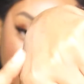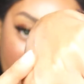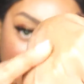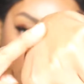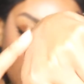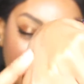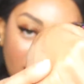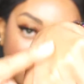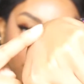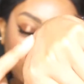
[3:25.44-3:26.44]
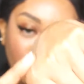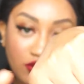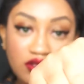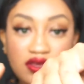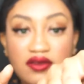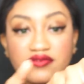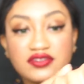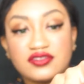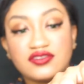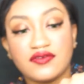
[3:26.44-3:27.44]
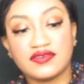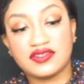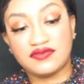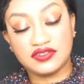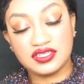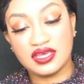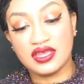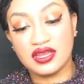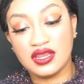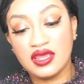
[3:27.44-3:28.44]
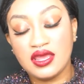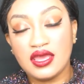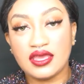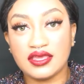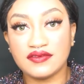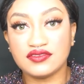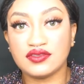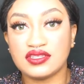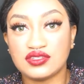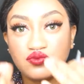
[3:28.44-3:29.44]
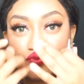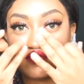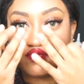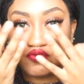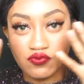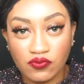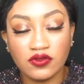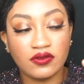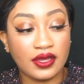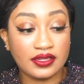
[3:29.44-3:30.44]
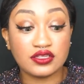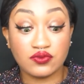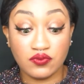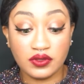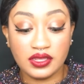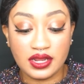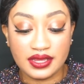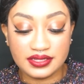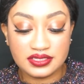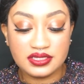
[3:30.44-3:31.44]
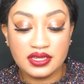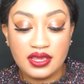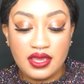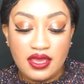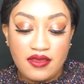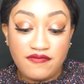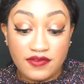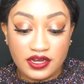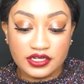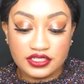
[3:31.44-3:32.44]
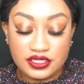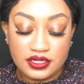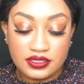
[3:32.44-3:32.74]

and it really covers the surface of your skin and gives you this, like, this really nice finish.